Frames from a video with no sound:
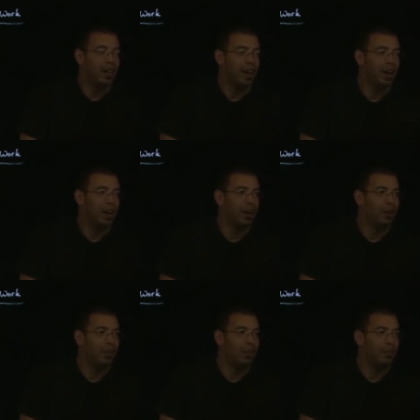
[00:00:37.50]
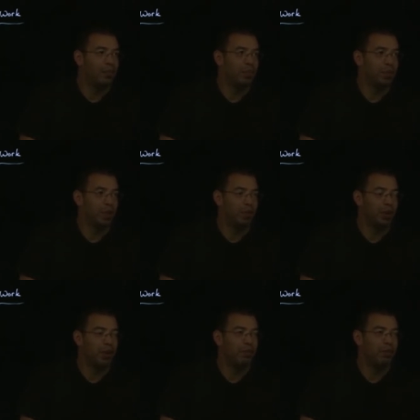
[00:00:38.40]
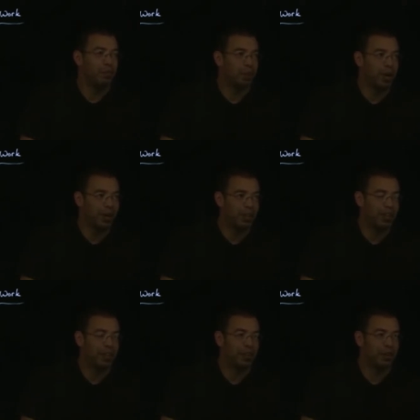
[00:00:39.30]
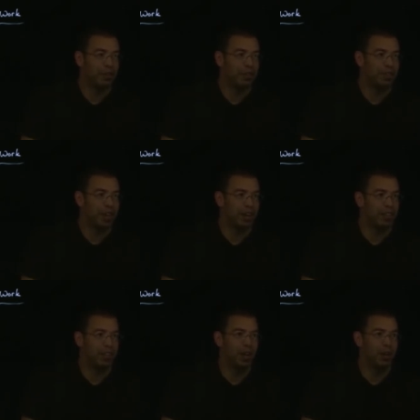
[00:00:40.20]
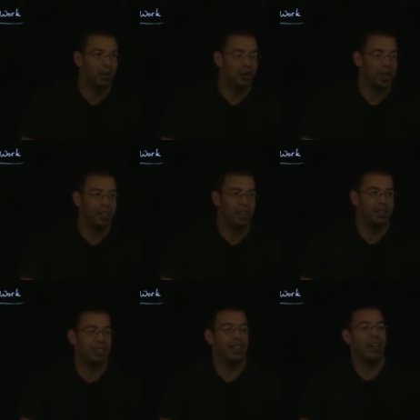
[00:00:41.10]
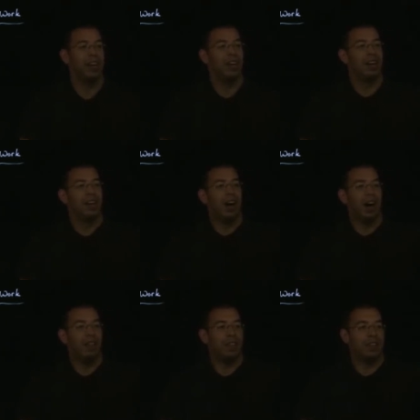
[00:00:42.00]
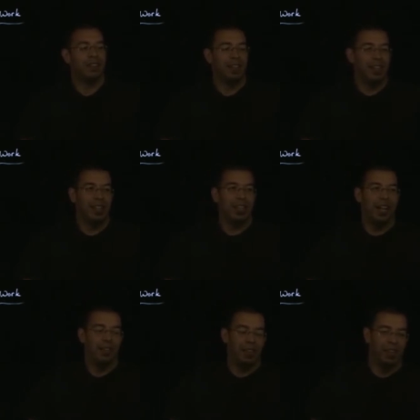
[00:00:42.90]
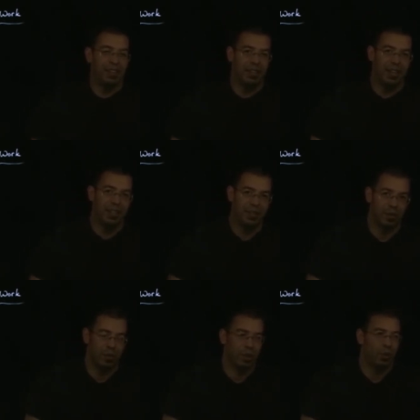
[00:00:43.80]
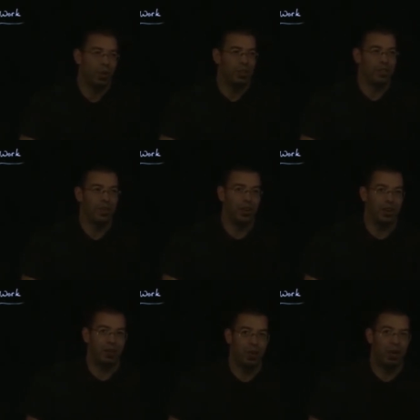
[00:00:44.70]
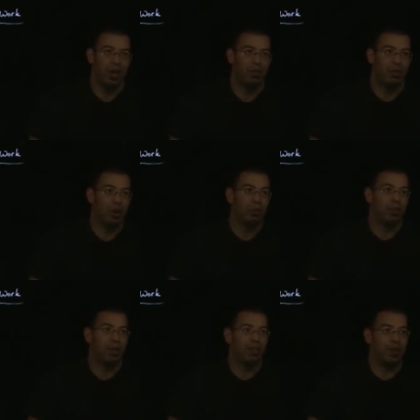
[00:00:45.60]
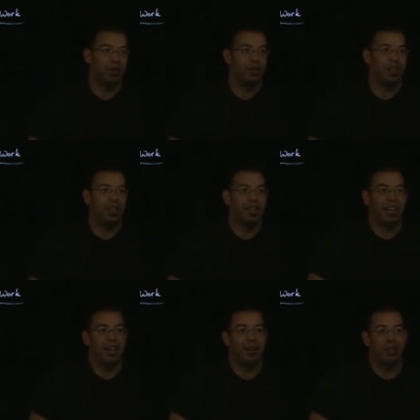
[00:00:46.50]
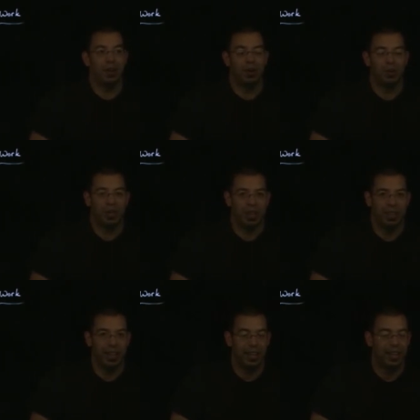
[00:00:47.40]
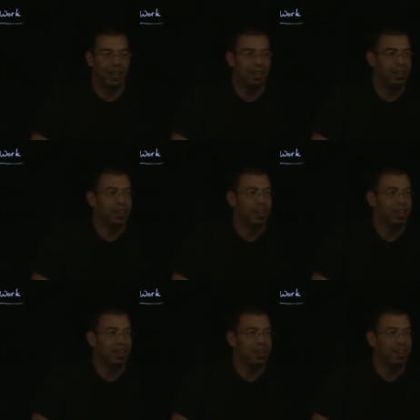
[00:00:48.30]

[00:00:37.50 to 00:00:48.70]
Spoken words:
So if we're going to put everything in terms of sines and cosines, obviously the left-hand side isn't where we want to start, right? We have 1 plus cosine theta over cosine theta,